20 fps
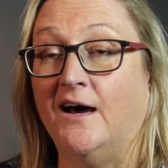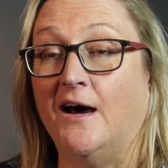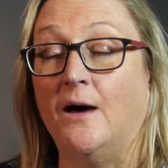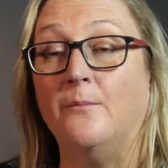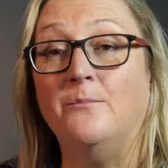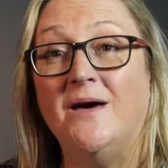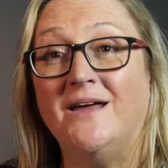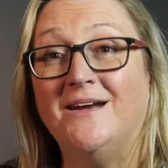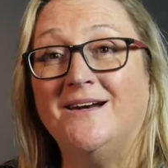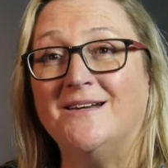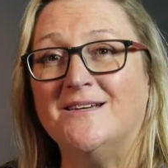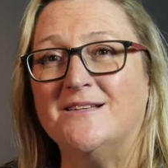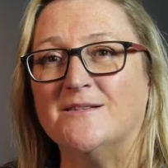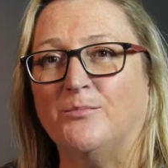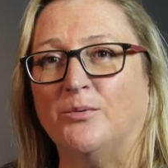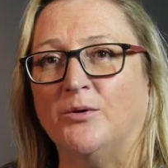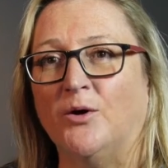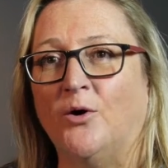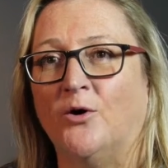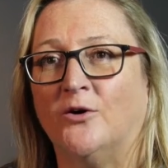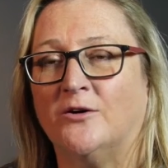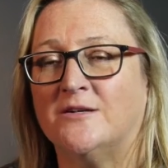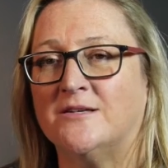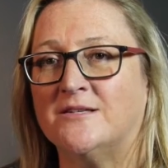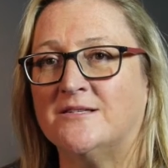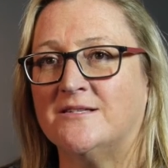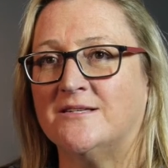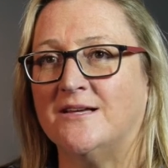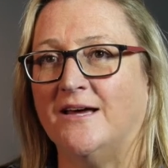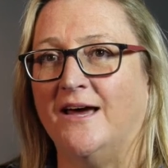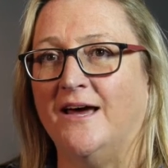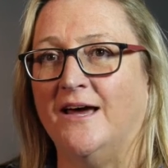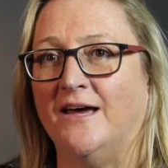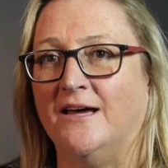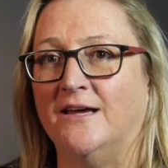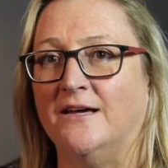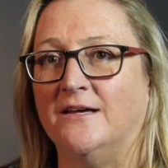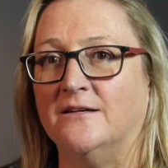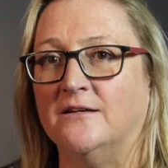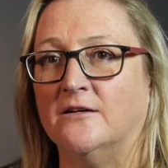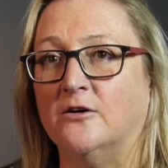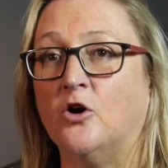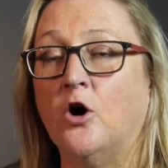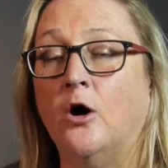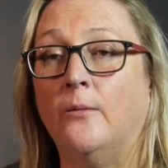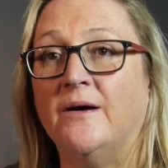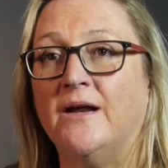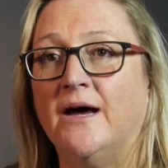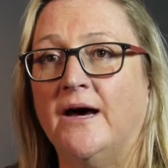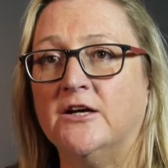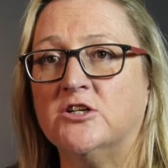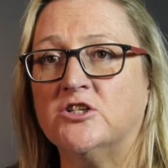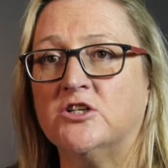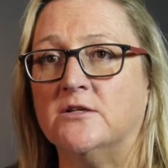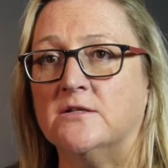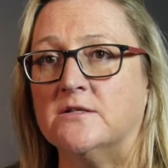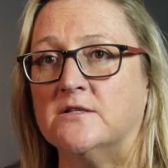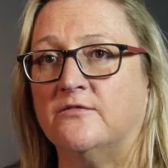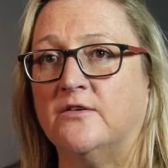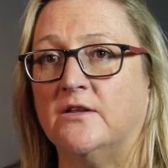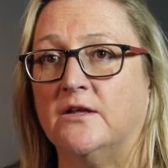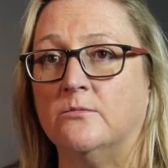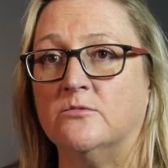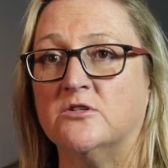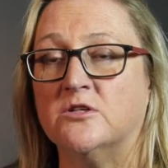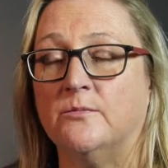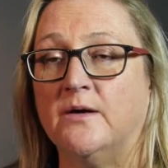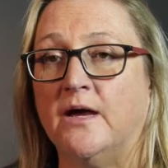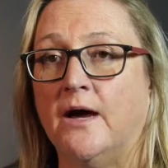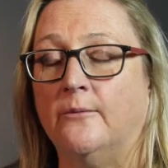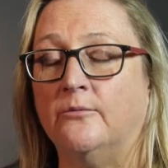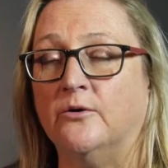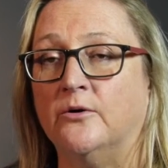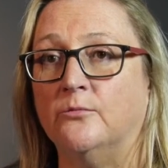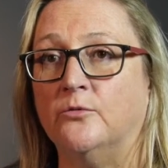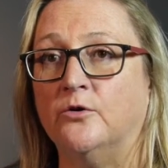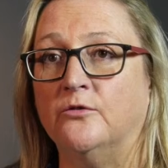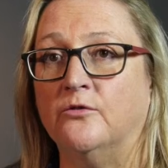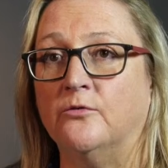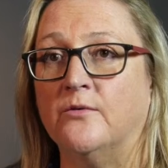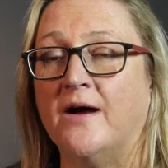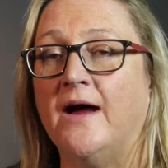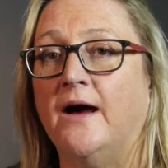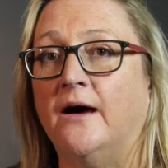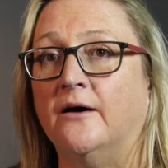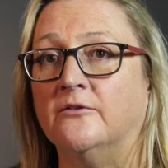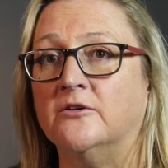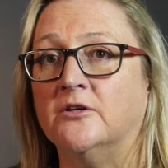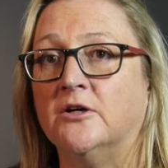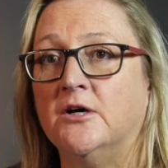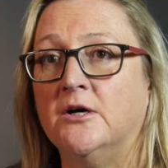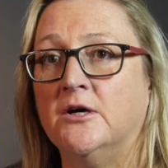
amenities blocks and accommodations for them to be able to move around.